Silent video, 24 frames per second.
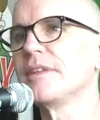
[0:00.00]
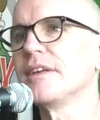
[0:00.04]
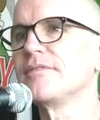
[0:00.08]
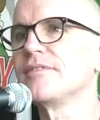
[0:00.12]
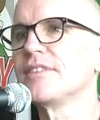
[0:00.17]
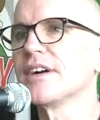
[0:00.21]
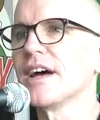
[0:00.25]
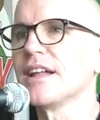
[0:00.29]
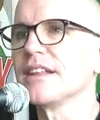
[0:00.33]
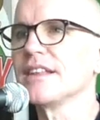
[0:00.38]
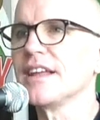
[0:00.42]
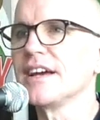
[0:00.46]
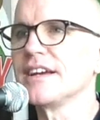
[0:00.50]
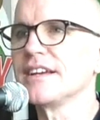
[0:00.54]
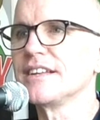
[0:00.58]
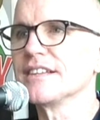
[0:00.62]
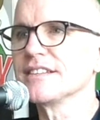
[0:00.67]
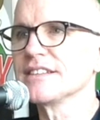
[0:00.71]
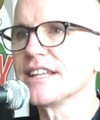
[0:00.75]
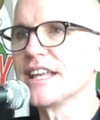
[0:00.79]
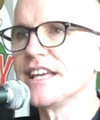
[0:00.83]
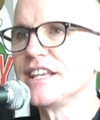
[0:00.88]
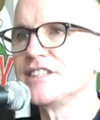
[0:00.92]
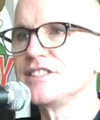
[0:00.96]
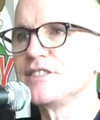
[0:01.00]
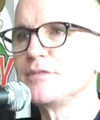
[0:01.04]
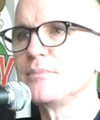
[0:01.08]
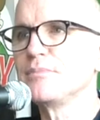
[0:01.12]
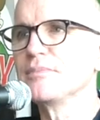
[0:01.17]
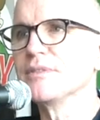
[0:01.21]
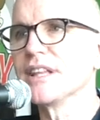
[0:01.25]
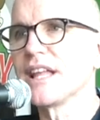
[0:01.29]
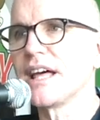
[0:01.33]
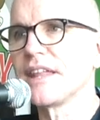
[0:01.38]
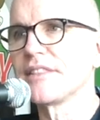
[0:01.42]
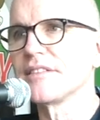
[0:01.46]
they've got like
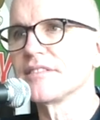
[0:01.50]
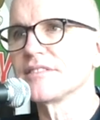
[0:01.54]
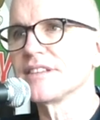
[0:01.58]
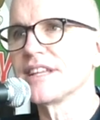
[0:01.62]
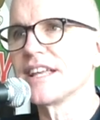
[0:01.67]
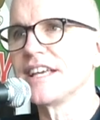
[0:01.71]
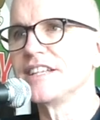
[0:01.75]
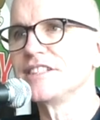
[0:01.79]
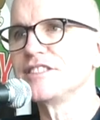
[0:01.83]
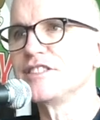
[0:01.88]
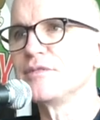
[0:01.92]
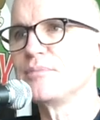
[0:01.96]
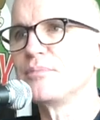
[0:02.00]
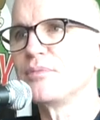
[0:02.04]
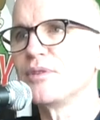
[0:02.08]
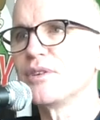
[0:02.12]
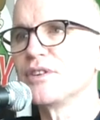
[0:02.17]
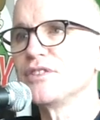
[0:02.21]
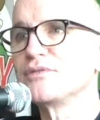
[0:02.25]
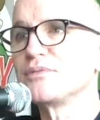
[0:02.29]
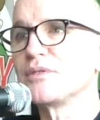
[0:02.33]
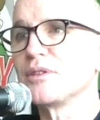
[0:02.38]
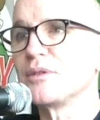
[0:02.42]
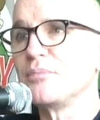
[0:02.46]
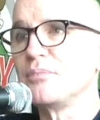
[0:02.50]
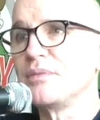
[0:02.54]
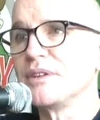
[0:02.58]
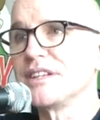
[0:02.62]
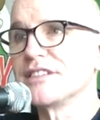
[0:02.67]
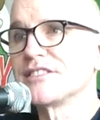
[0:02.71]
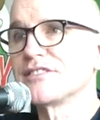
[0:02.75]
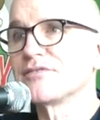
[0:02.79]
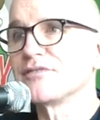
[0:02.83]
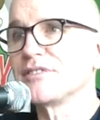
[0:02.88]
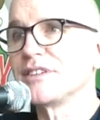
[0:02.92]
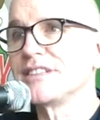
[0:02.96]
leather lazy boys with a
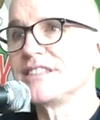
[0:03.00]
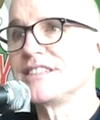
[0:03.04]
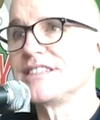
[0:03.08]
big screen